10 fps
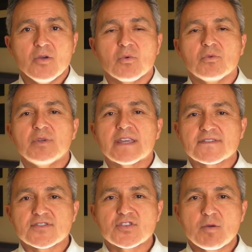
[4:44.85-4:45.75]
When we have
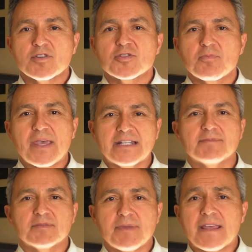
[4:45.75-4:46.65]
so much pent
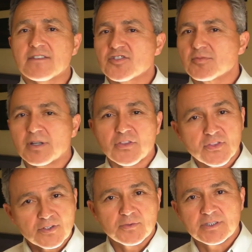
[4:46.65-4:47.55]
up demand, this is my
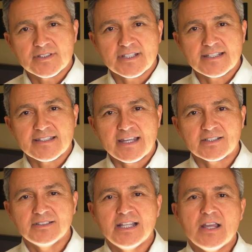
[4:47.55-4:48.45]
third real estate
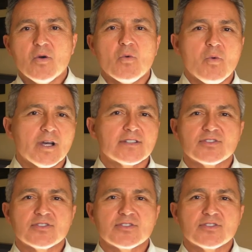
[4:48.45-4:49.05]
cycle one,